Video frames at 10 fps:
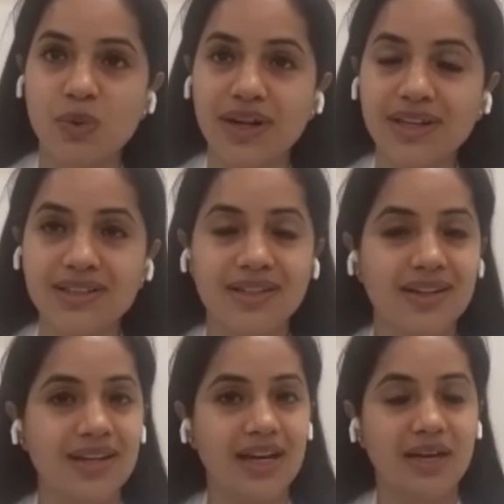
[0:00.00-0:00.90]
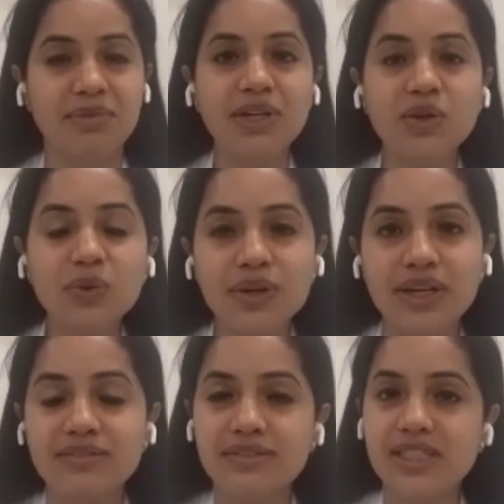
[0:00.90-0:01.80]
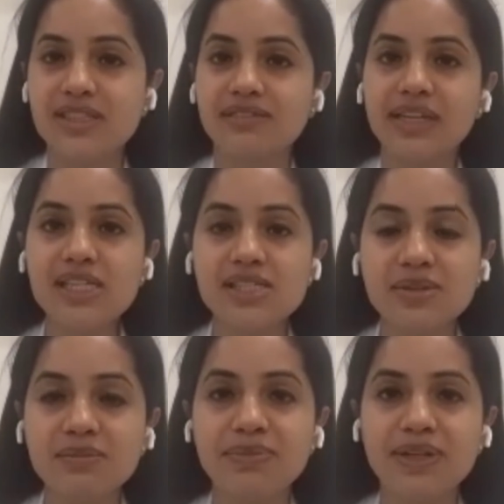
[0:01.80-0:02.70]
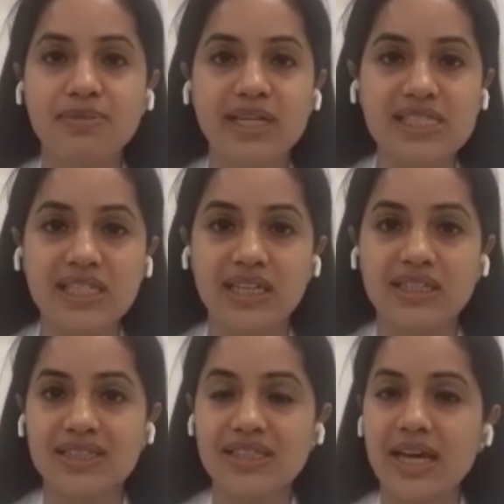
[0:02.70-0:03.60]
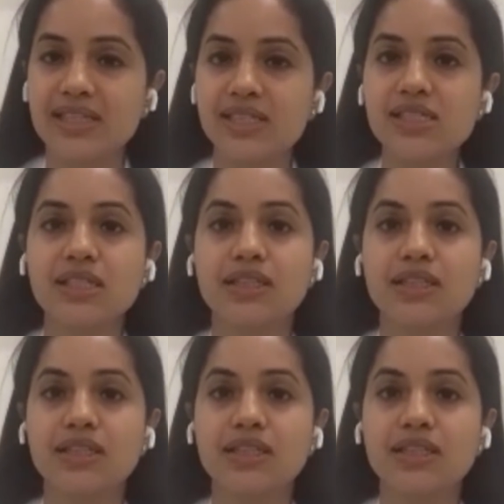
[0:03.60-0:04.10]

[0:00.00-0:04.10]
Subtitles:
what I've been doing, these are very simple, basic exercises.